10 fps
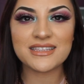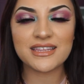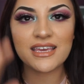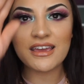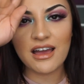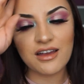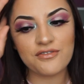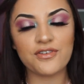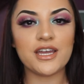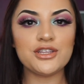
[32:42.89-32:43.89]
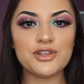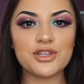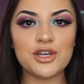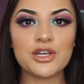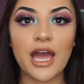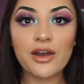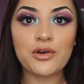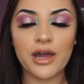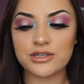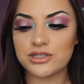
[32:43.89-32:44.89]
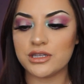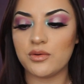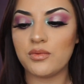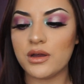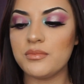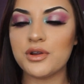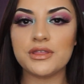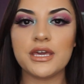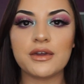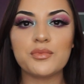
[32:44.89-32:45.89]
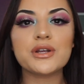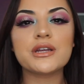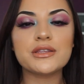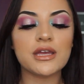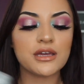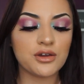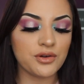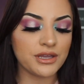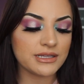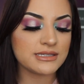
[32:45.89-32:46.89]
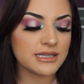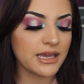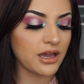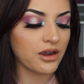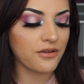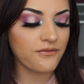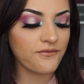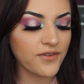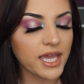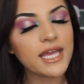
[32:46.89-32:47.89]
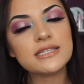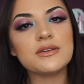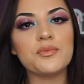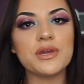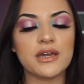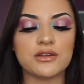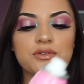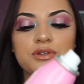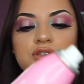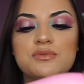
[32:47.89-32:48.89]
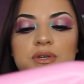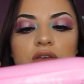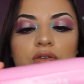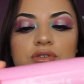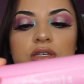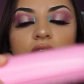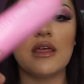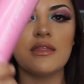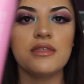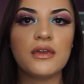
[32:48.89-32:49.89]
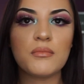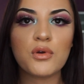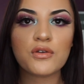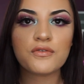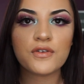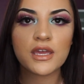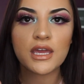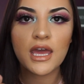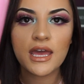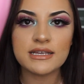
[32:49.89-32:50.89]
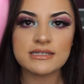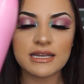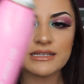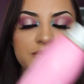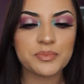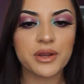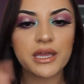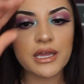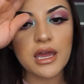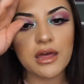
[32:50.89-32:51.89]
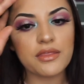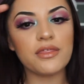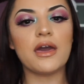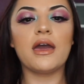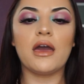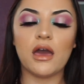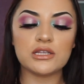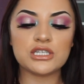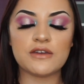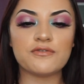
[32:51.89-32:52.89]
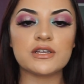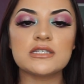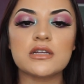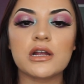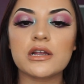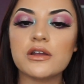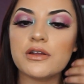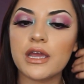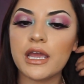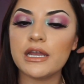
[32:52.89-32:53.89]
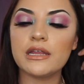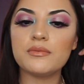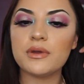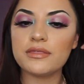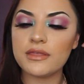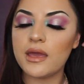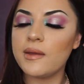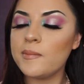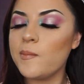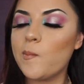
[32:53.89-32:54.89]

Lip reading: the final look. Oh, actually, one more thing. We're gonna go ahead and set our face. We are going to be using the Morphe setting spray that Jeffree Star created with them.